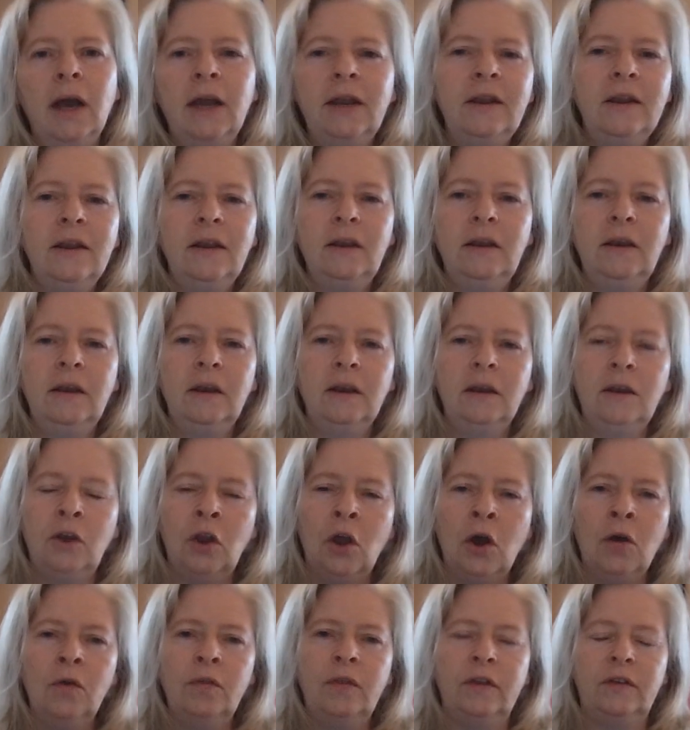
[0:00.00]
I didn't
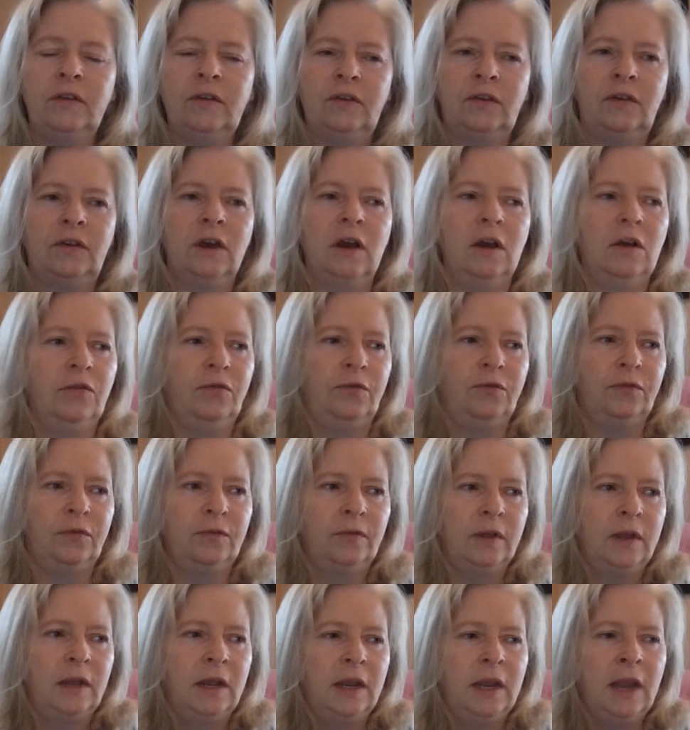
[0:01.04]
know this stuff.
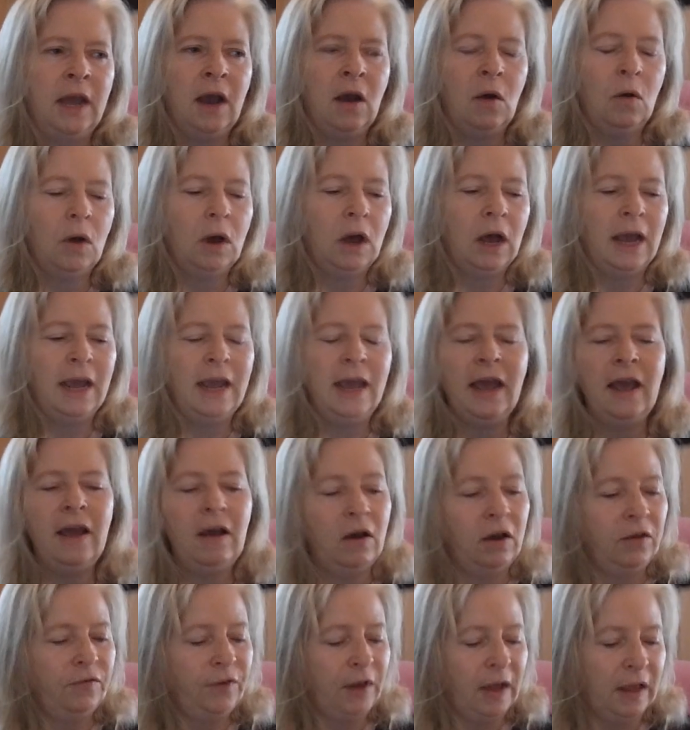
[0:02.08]
Now, I
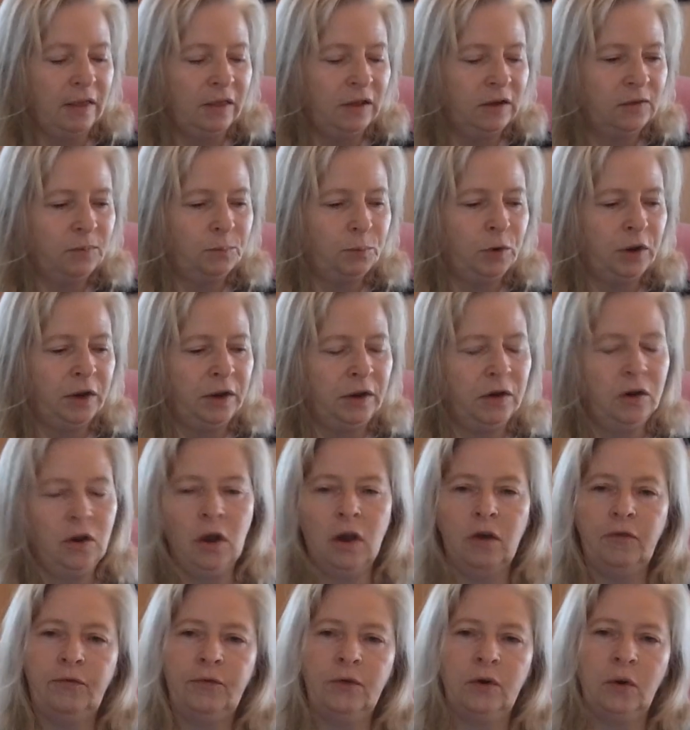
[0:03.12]
ha I've had this printed
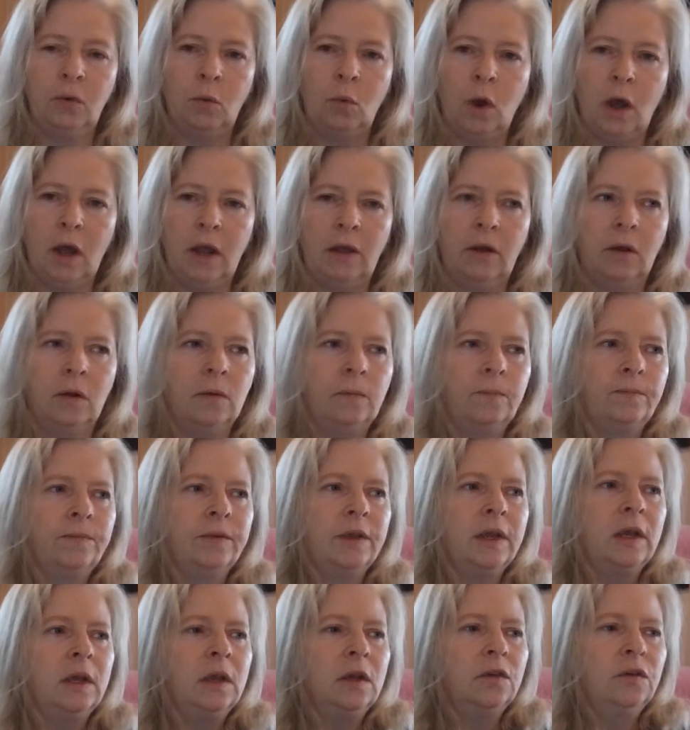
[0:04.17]
off for a while.
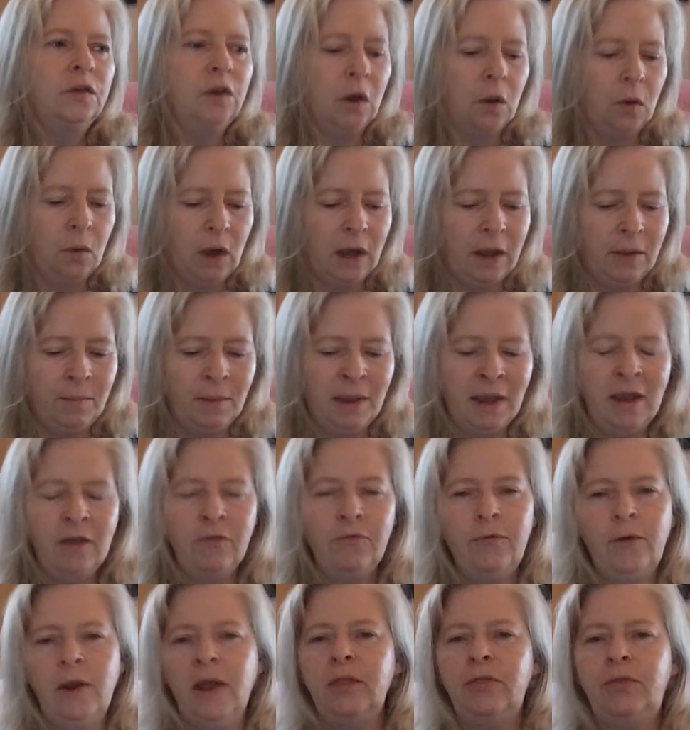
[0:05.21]
So I may
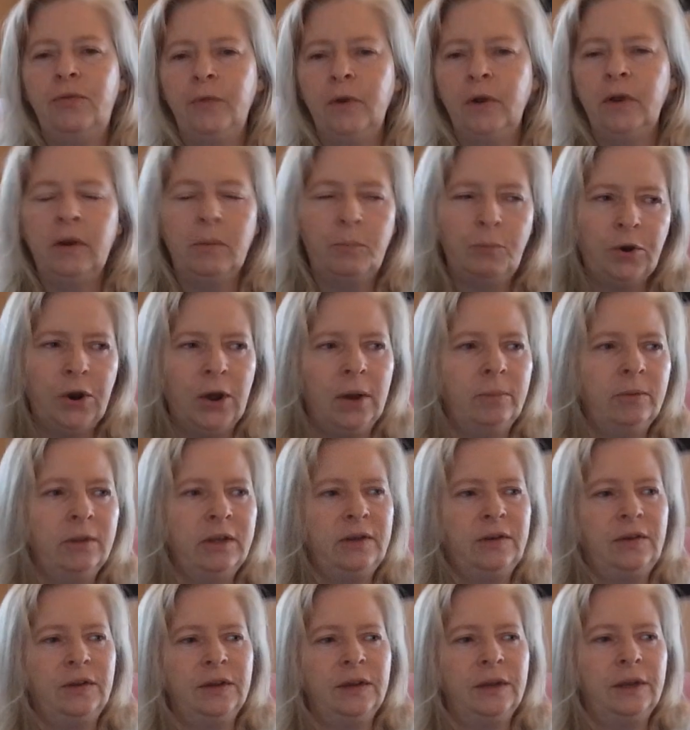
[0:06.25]
have read through it, I
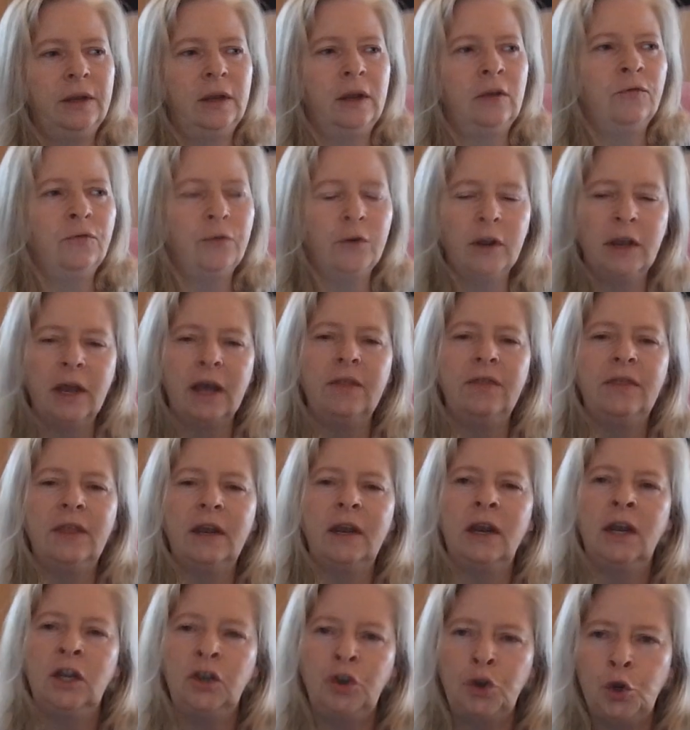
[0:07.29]
probably did, and forgot
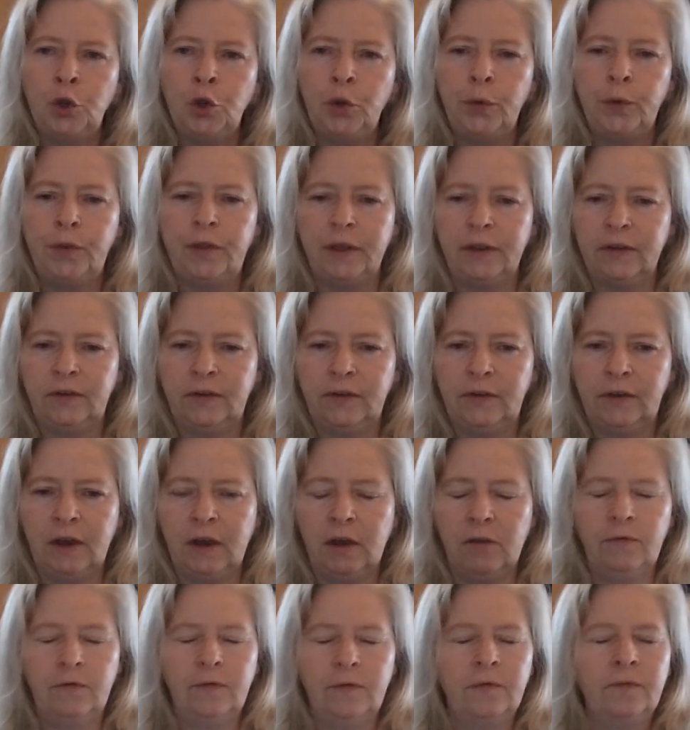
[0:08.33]
that I knew this
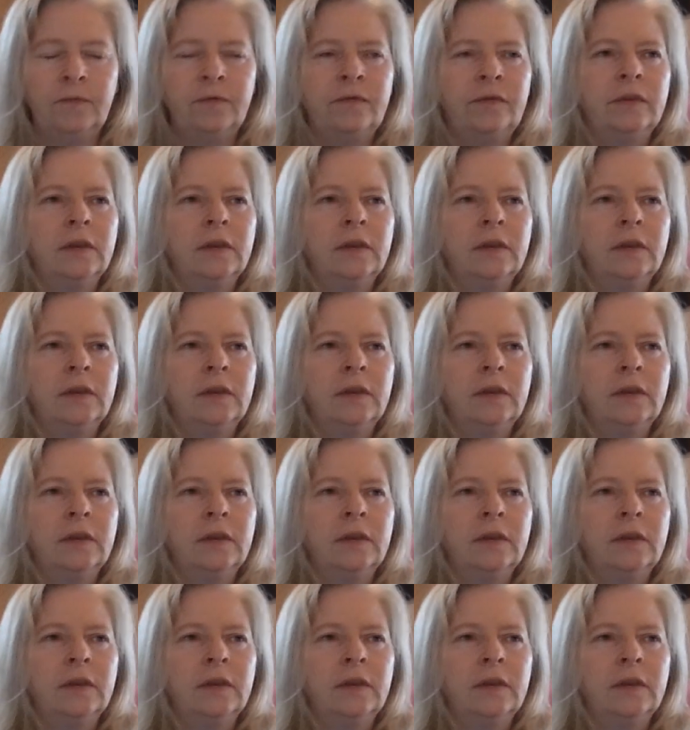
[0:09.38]
stuff.